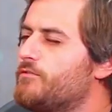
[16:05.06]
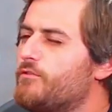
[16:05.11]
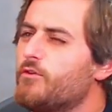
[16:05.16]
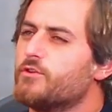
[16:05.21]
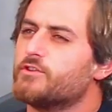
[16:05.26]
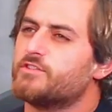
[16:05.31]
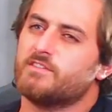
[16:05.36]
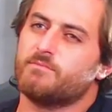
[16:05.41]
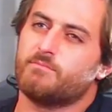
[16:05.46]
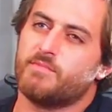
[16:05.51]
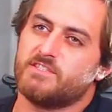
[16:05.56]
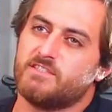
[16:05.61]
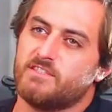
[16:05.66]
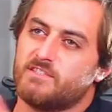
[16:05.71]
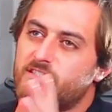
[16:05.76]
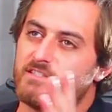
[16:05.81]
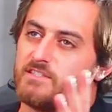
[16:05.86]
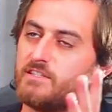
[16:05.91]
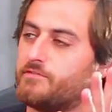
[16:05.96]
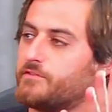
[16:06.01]
Of course,
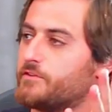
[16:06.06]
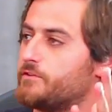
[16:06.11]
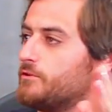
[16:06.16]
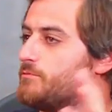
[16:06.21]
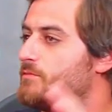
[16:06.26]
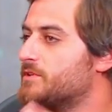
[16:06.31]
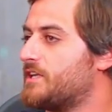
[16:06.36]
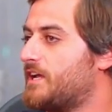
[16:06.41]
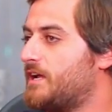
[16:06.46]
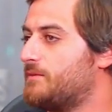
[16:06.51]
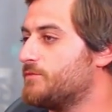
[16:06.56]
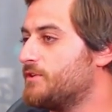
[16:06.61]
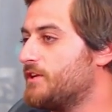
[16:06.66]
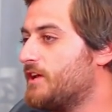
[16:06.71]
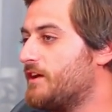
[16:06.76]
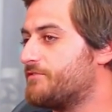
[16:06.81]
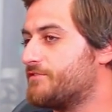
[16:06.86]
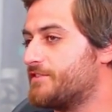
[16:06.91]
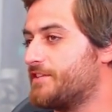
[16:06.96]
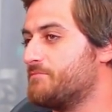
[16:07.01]
business is difficult, but
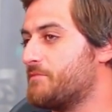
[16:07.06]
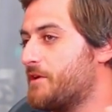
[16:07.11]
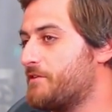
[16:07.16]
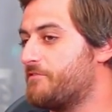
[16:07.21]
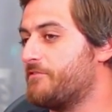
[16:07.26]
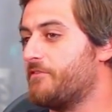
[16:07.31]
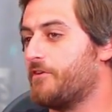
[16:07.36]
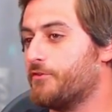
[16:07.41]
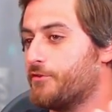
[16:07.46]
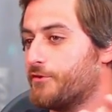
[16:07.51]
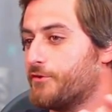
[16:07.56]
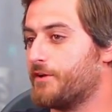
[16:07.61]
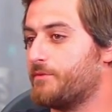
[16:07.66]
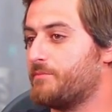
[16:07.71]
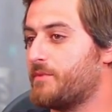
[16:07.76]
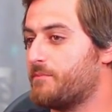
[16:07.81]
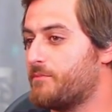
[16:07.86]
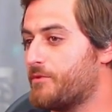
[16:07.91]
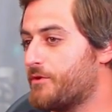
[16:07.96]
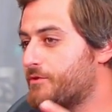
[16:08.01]
alhamdulillah, I've seen my father
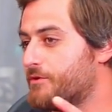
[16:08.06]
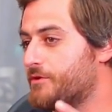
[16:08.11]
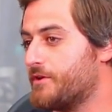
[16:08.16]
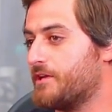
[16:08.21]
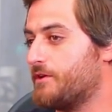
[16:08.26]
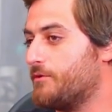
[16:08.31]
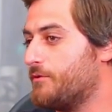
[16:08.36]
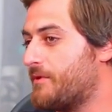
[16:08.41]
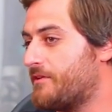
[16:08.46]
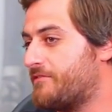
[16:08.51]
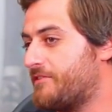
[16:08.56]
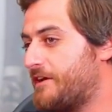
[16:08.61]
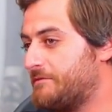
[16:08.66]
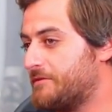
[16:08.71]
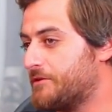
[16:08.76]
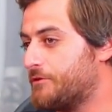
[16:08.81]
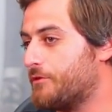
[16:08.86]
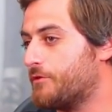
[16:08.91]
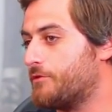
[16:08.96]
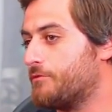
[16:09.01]
and my brother and all my
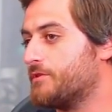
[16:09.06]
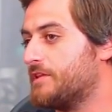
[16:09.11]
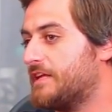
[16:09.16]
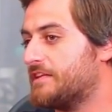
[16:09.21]
family go